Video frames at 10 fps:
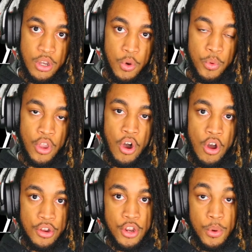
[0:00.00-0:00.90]
We all
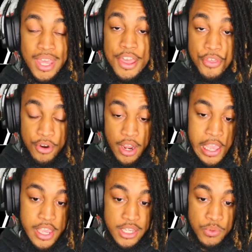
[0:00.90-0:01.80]
know Ethernet
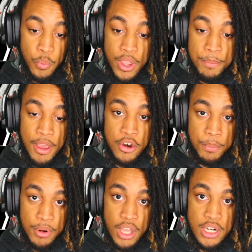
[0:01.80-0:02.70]
is way better.
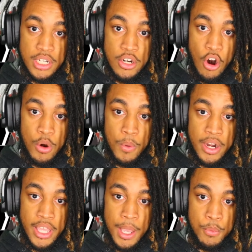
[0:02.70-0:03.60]
Plugged in
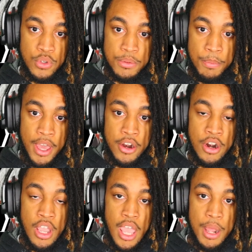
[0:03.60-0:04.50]
hardwired cable is better
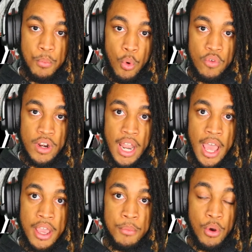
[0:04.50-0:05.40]
and more
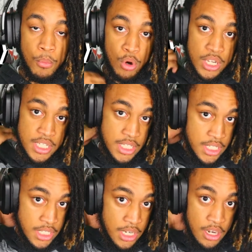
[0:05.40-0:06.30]
reliable and more
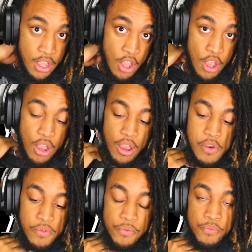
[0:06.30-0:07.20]
consistent
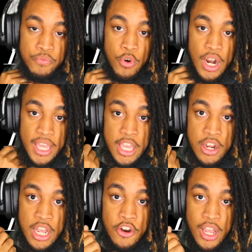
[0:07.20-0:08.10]
for like an
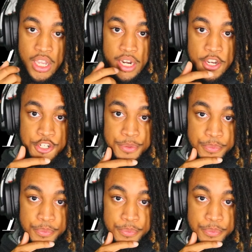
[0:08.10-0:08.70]
internet connection.